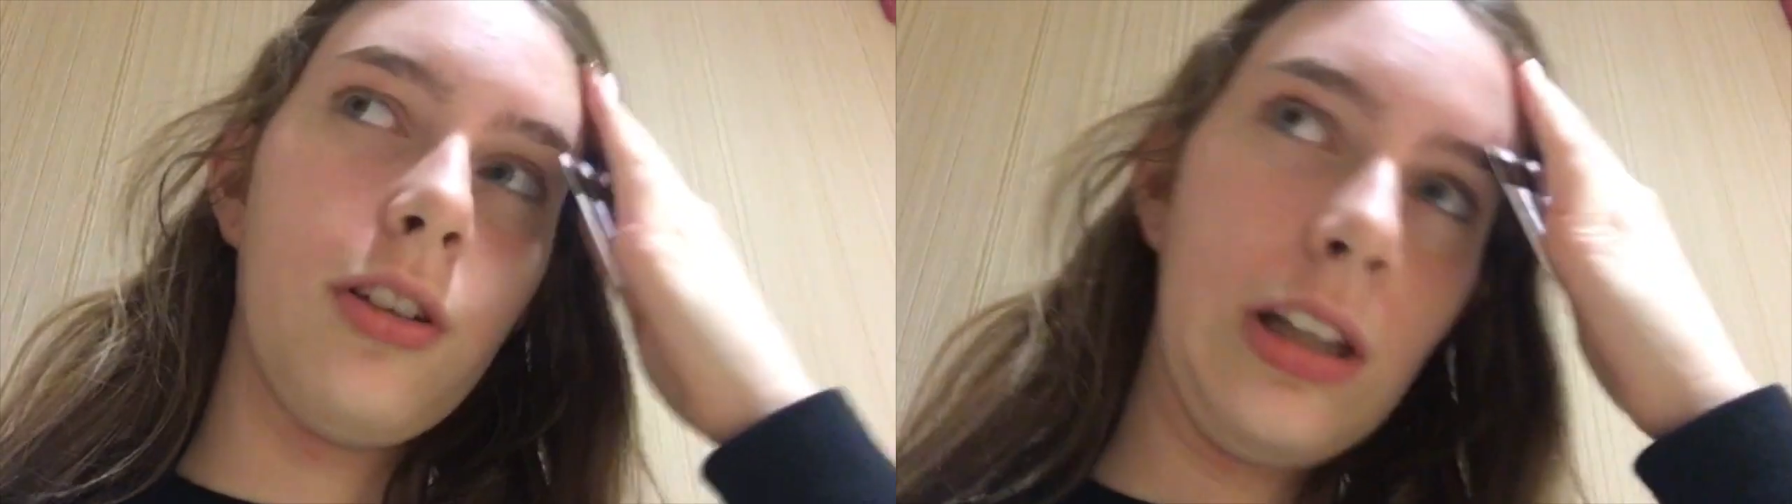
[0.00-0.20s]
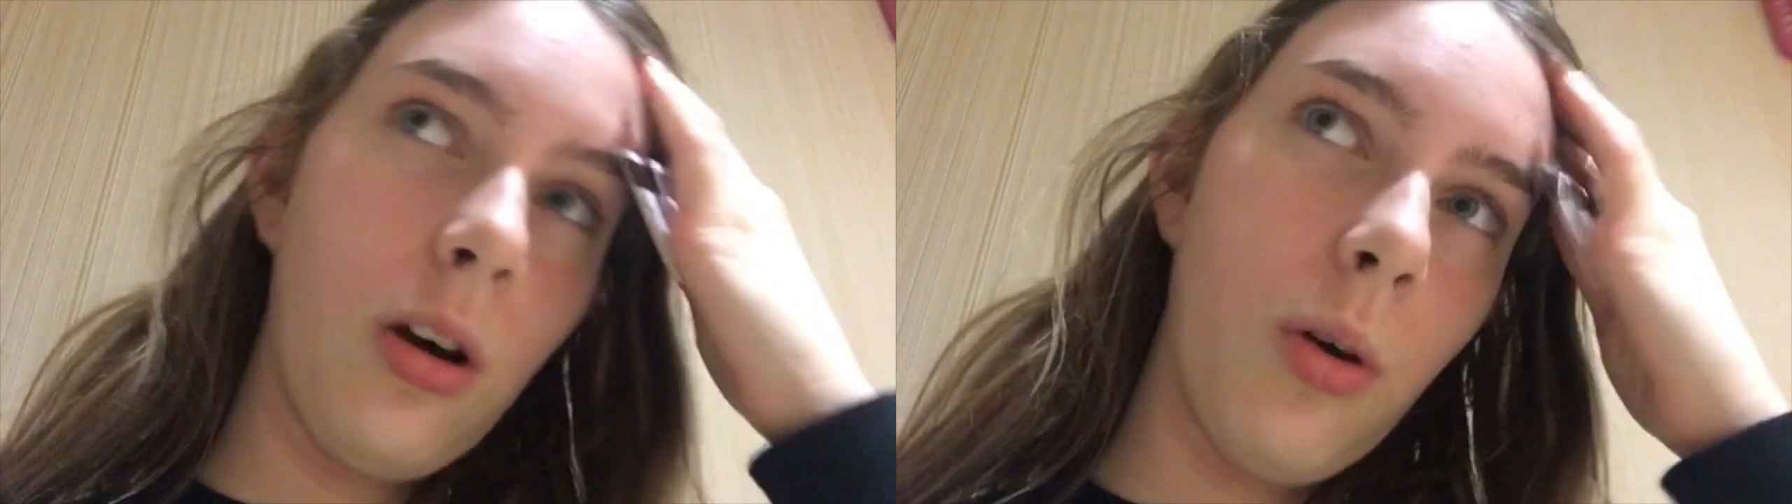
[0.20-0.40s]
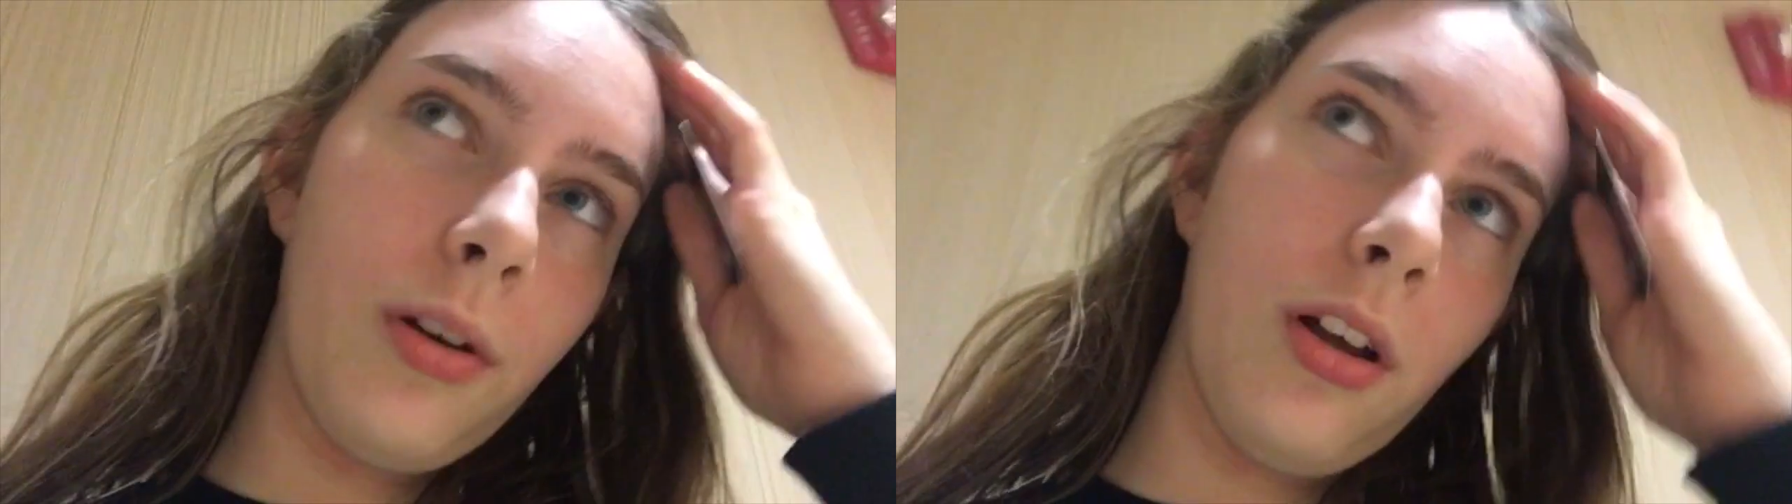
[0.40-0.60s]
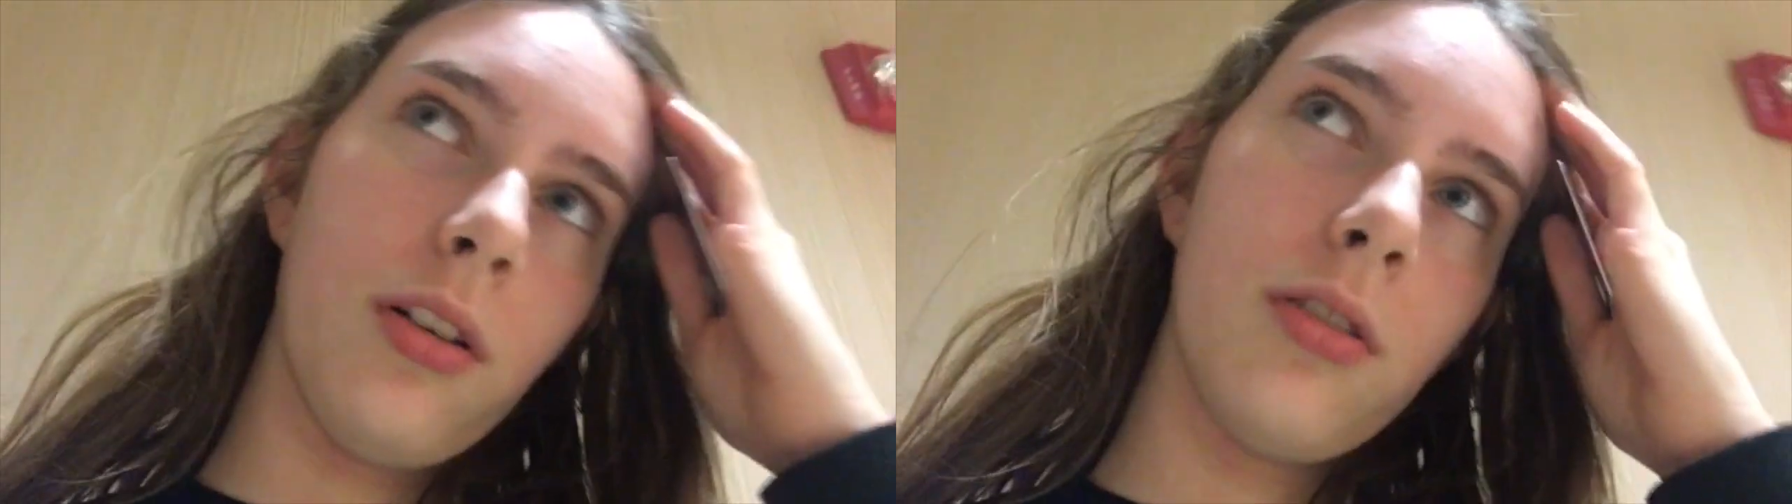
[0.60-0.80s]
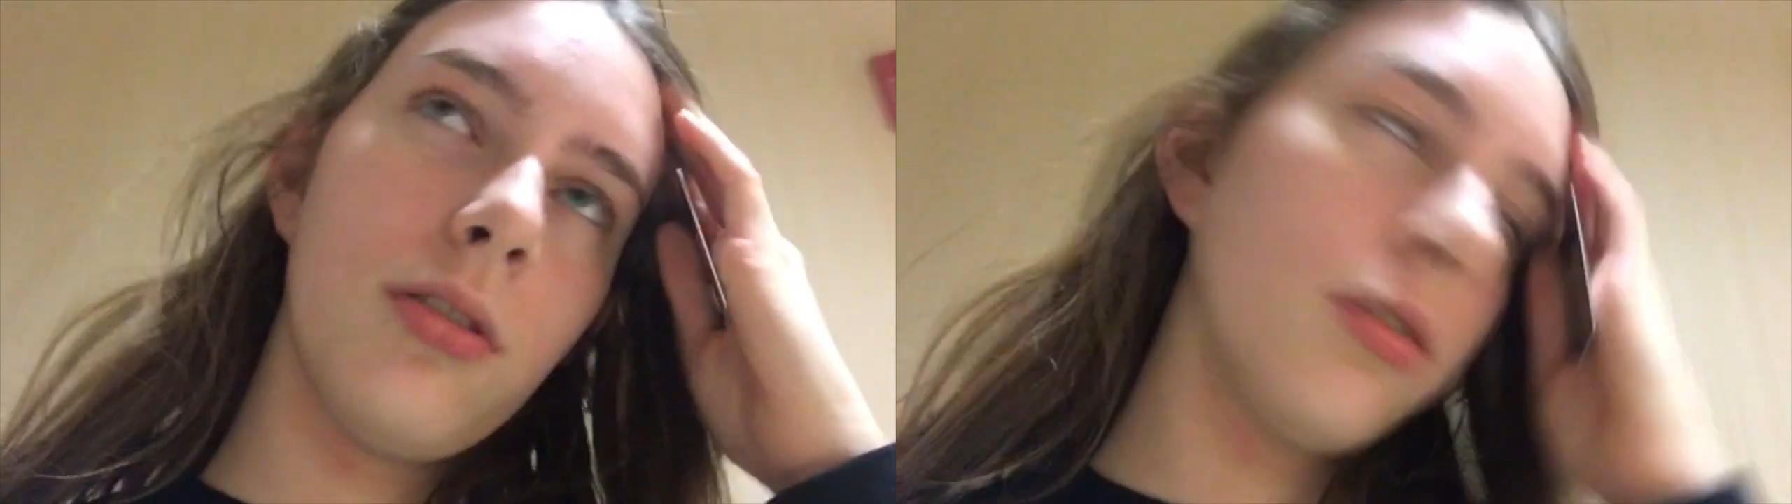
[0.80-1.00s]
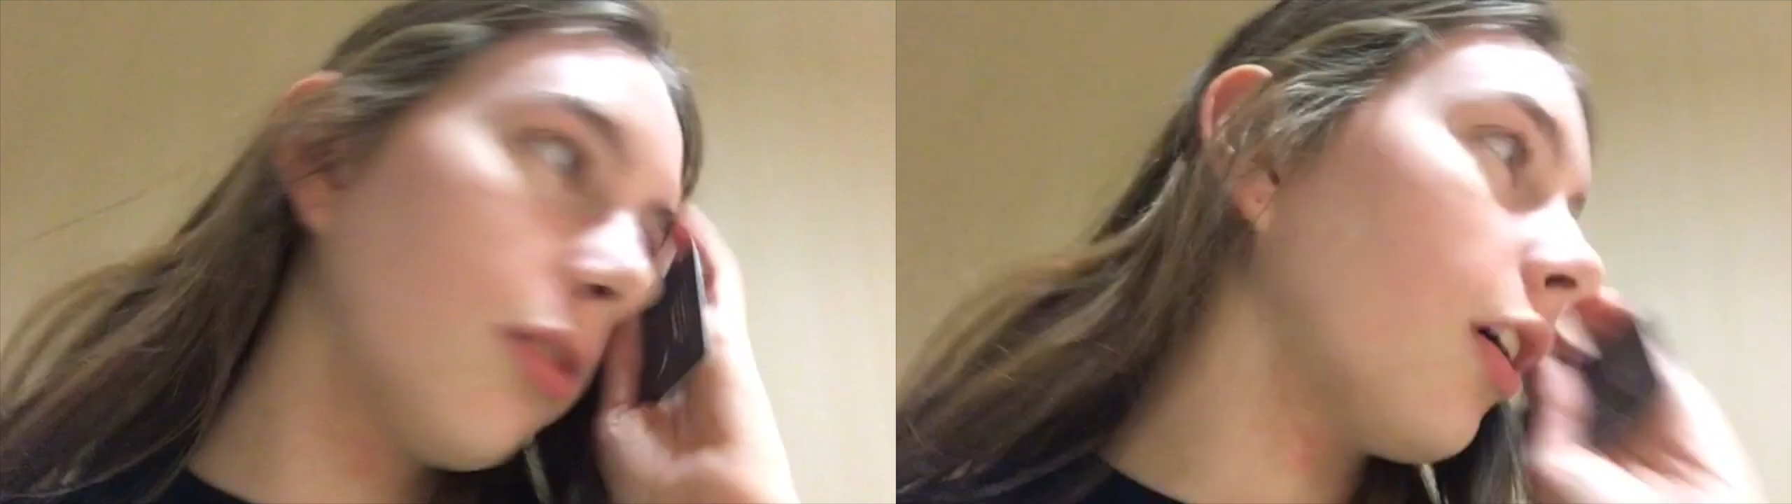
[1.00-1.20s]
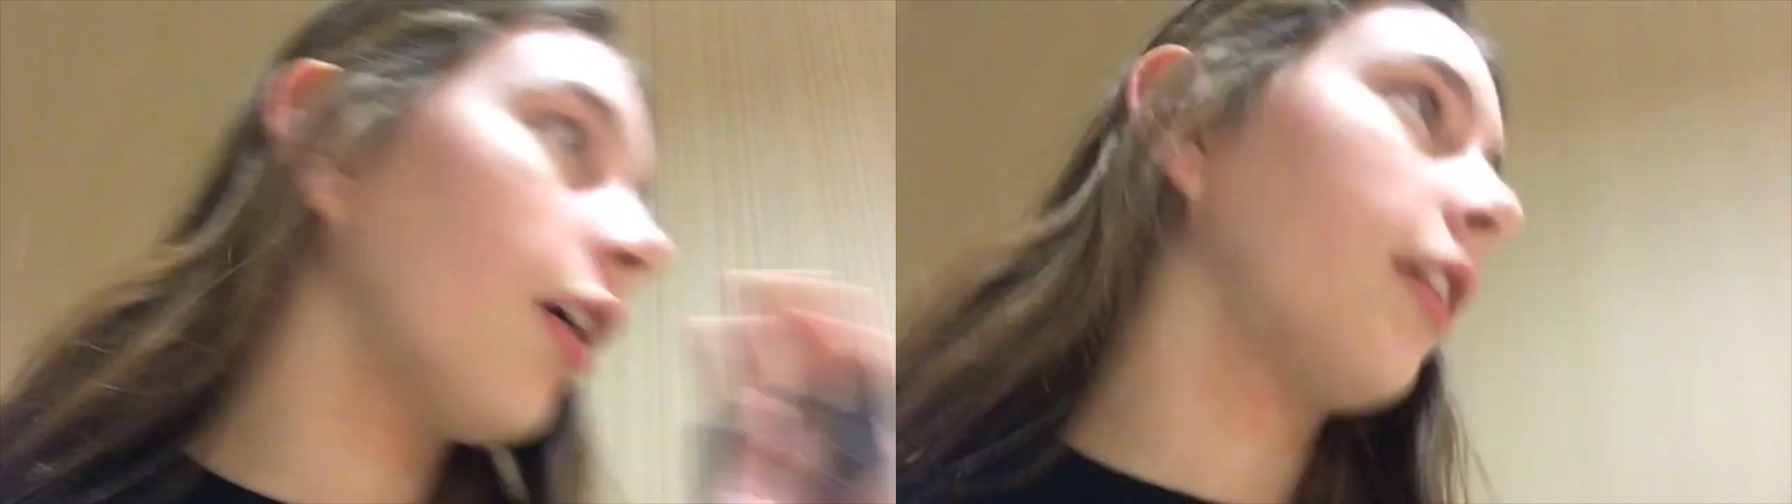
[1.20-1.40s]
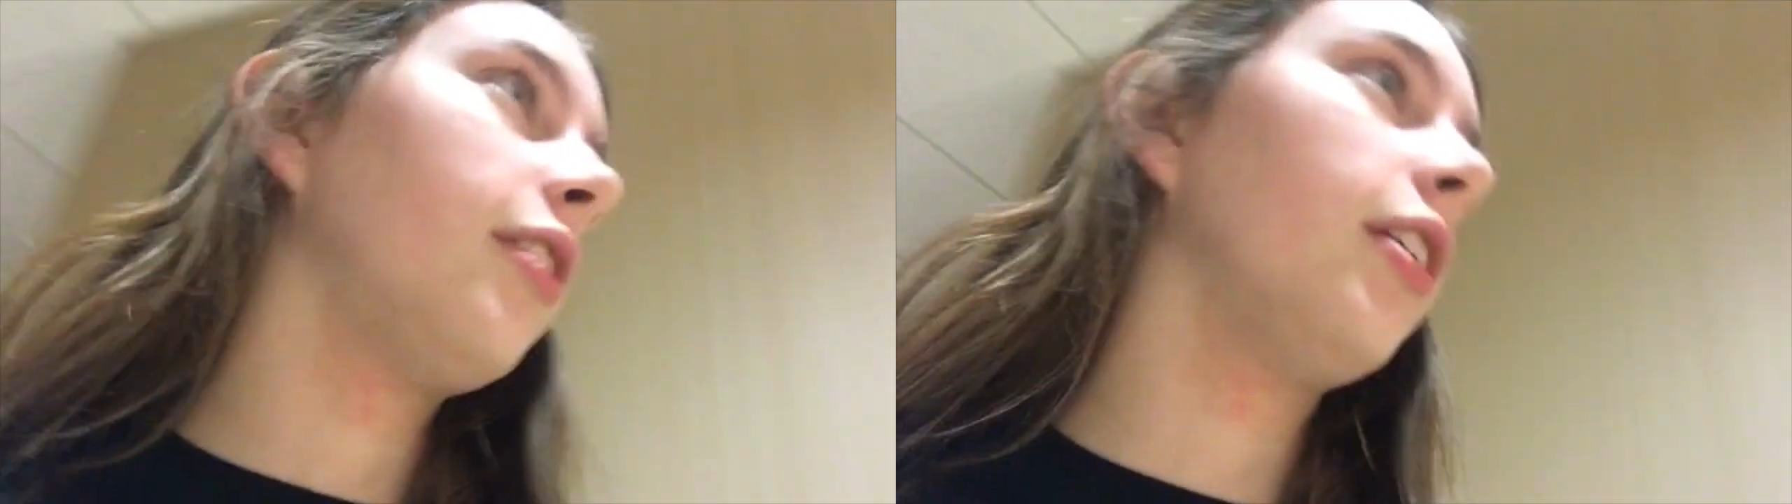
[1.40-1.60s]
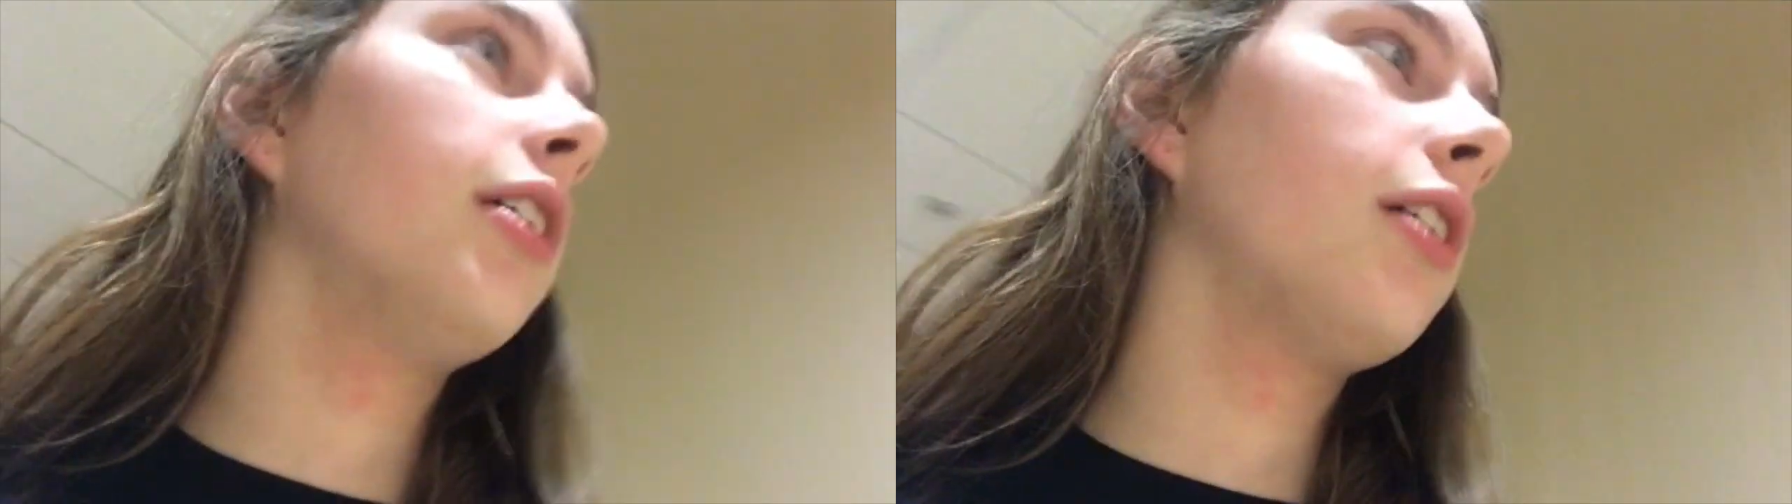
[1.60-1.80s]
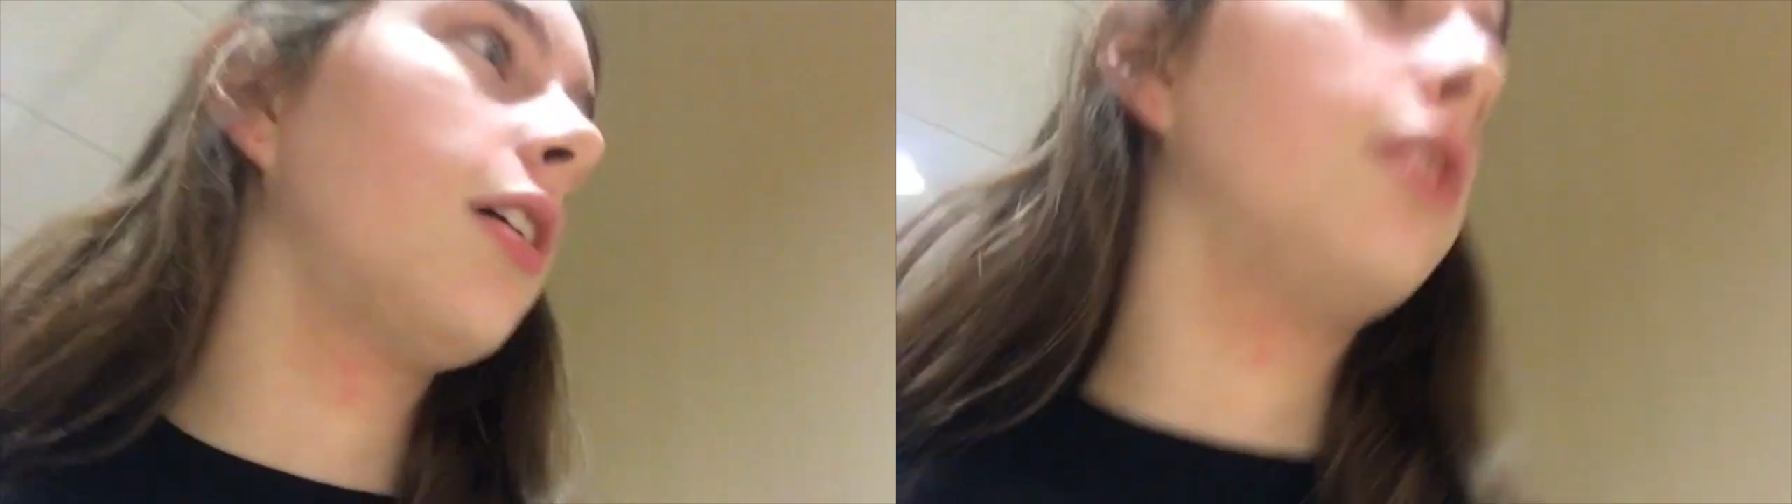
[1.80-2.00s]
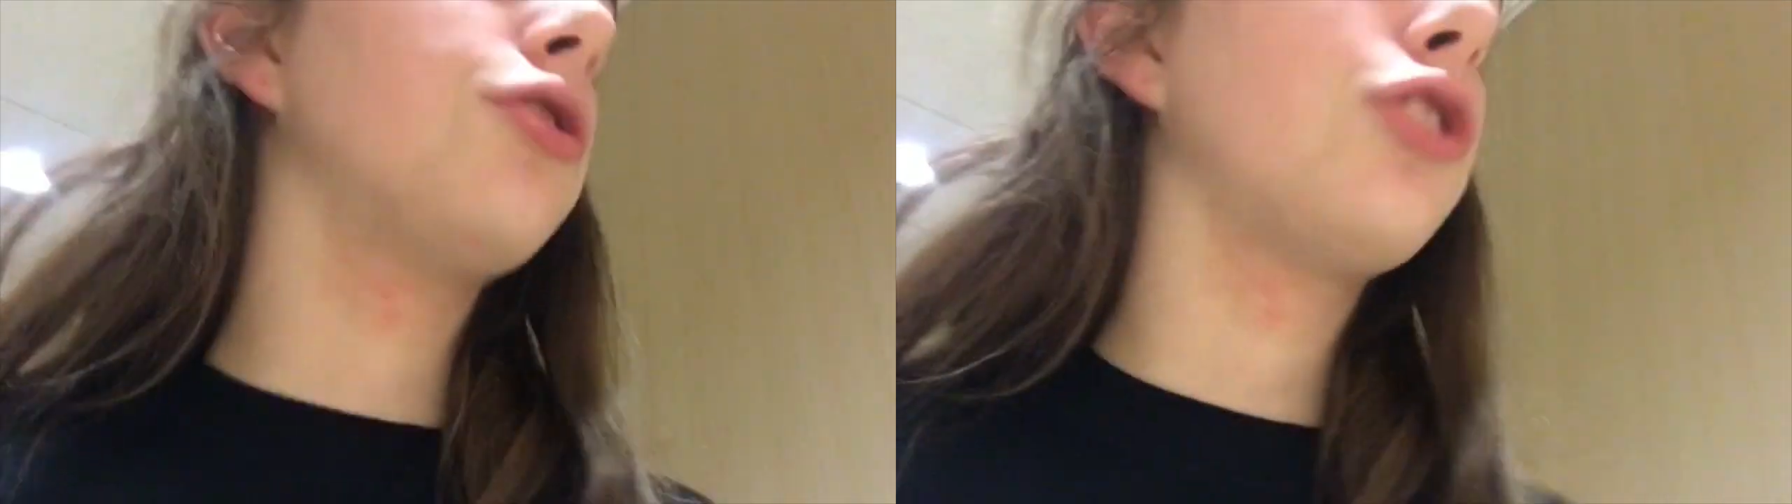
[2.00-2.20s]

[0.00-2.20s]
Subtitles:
like a hotel that I see it in